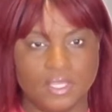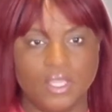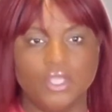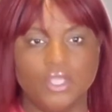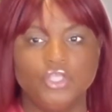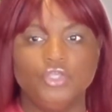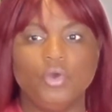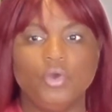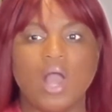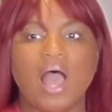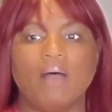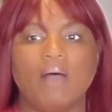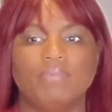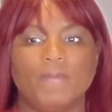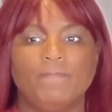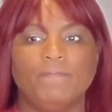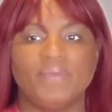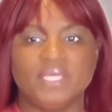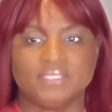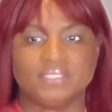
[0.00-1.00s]
you have a
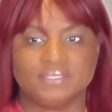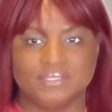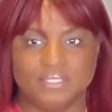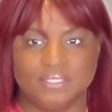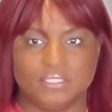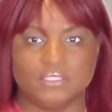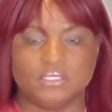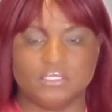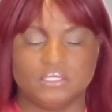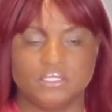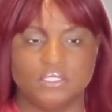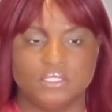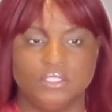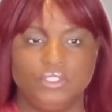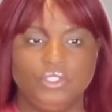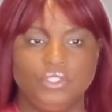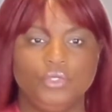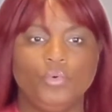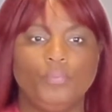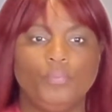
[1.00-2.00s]
business,
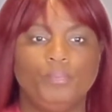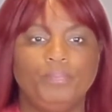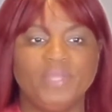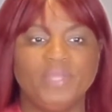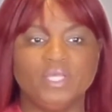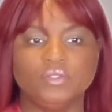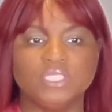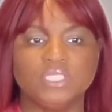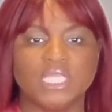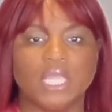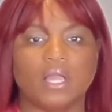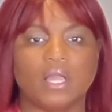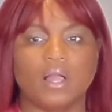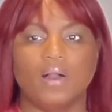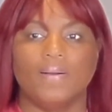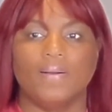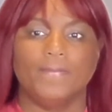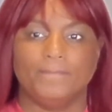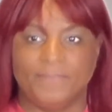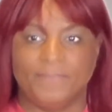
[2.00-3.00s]
you building a
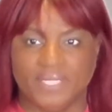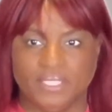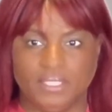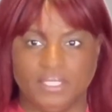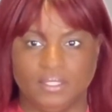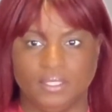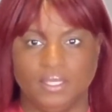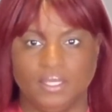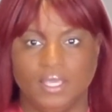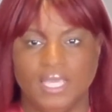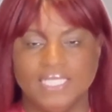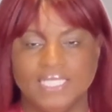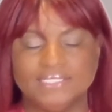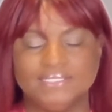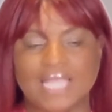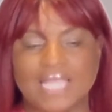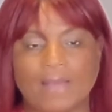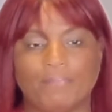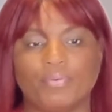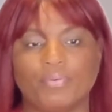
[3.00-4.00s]
company
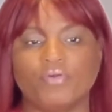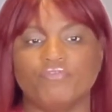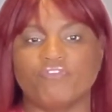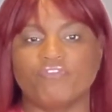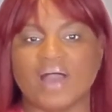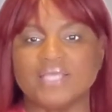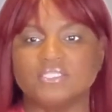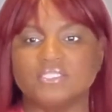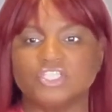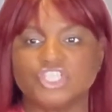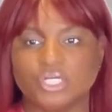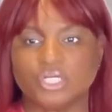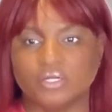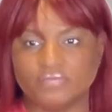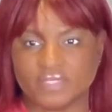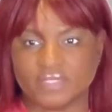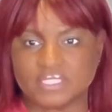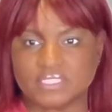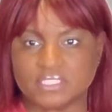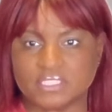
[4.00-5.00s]
that provides
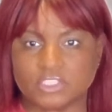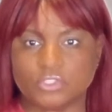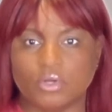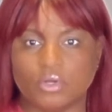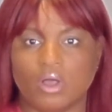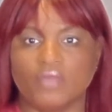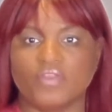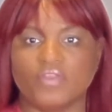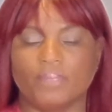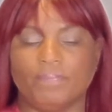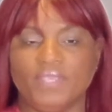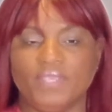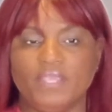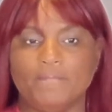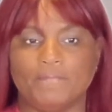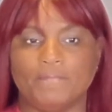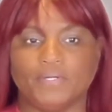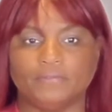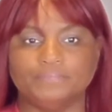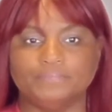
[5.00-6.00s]
services to other
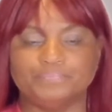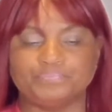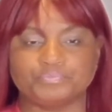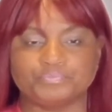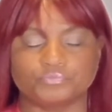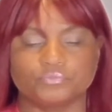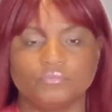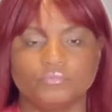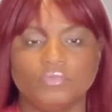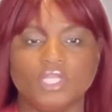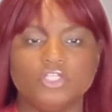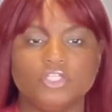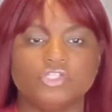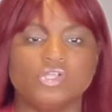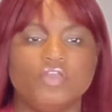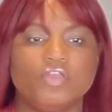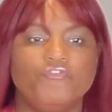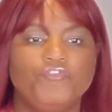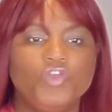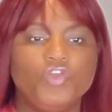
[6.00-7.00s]
people. So
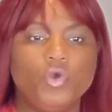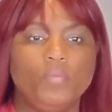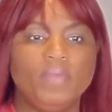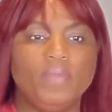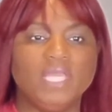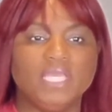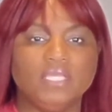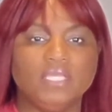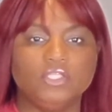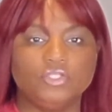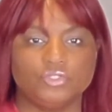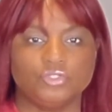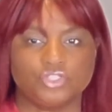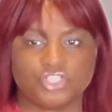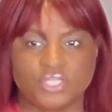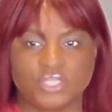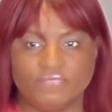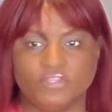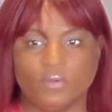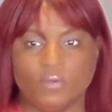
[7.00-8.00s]
if you begin to
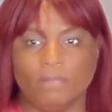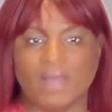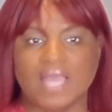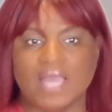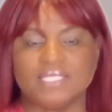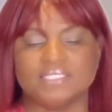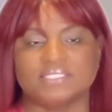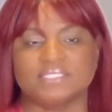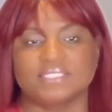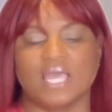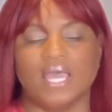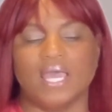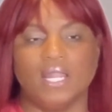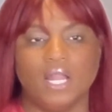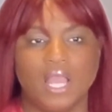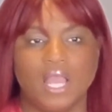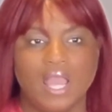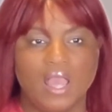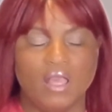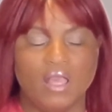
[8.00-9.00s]
shift your mindset
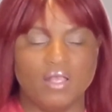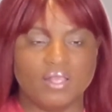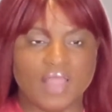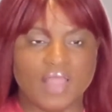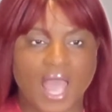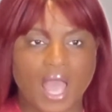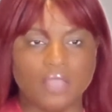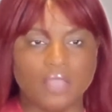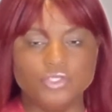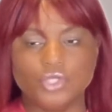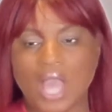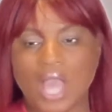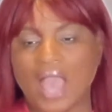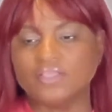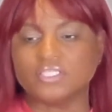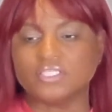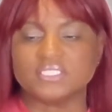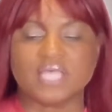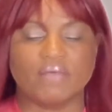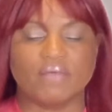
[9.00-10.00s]
that I
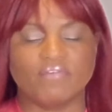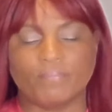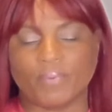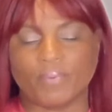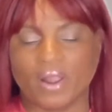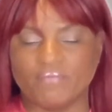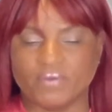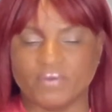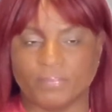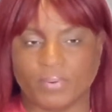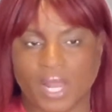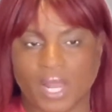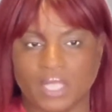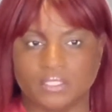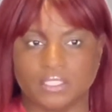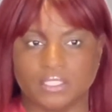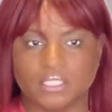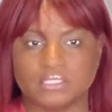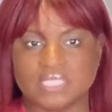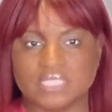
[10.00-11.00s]
just have a private
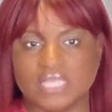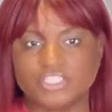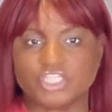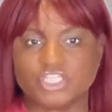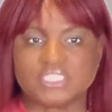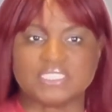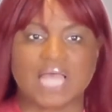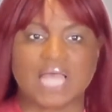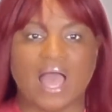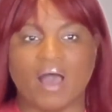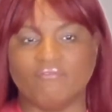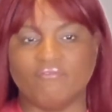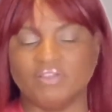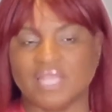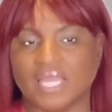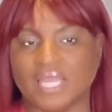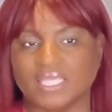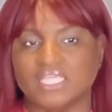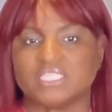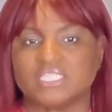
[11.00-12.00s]
practice, I just have,
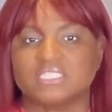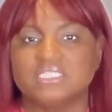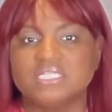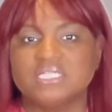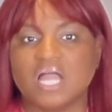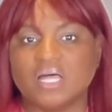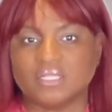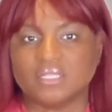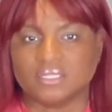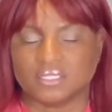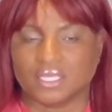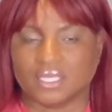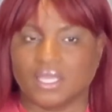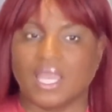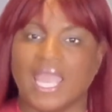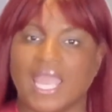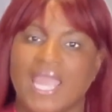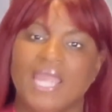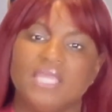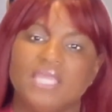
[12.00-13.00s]
like, it's nothing,
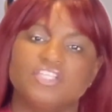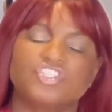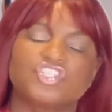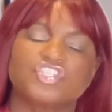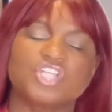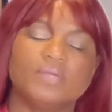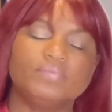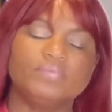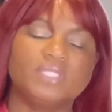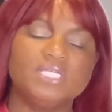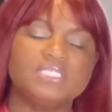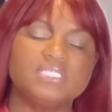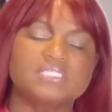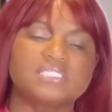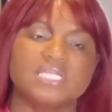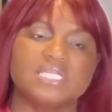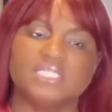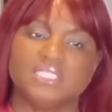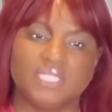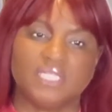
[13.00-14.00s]
it's something
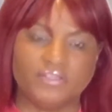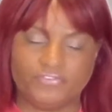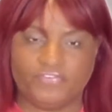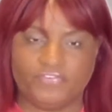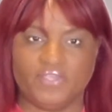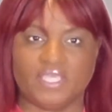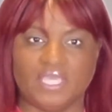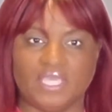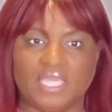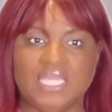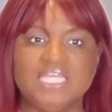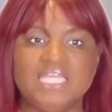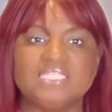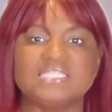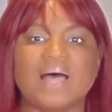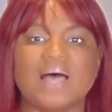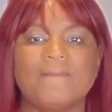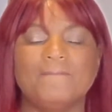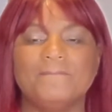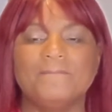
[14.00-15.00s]
significant, it's
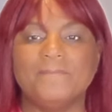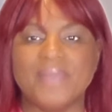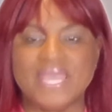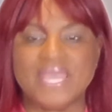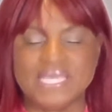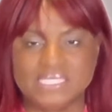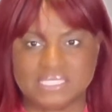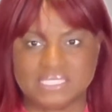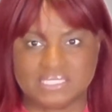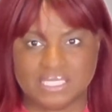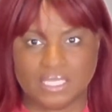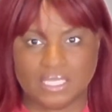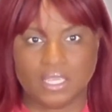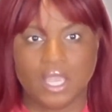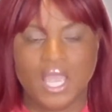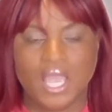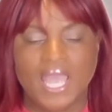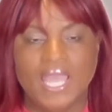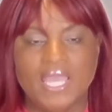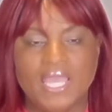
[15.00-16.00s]
amazing,
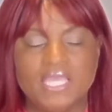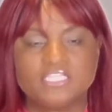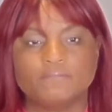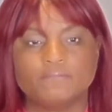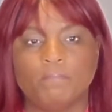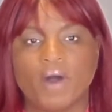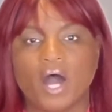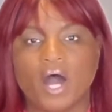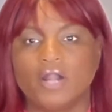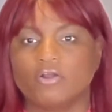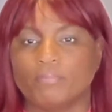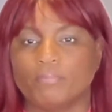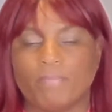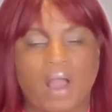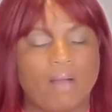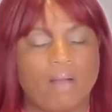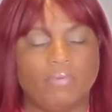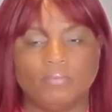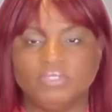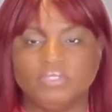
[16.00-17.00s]
it's part of
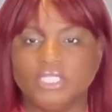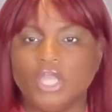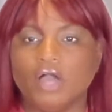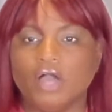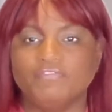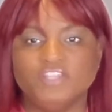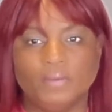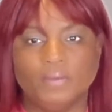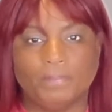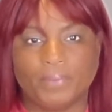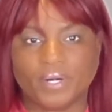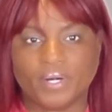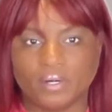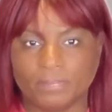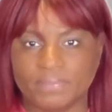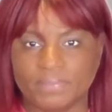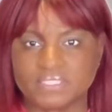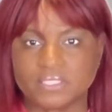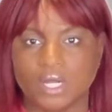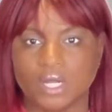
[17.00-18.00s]
probably of your
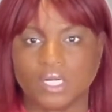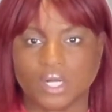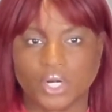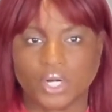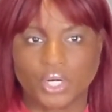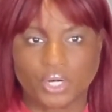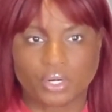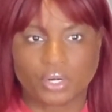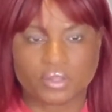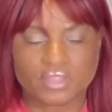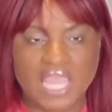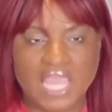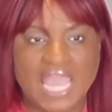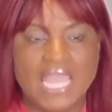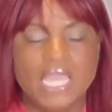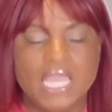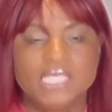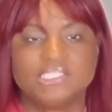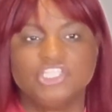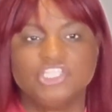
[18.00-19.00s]
purpose on earth,
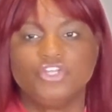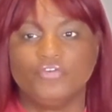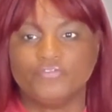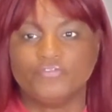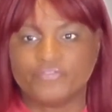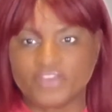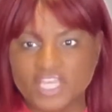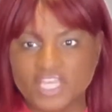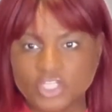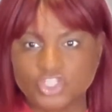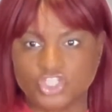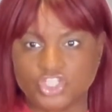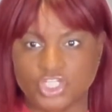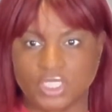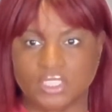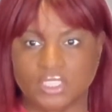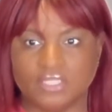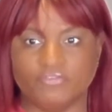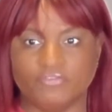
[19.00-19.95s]
it's your vision, the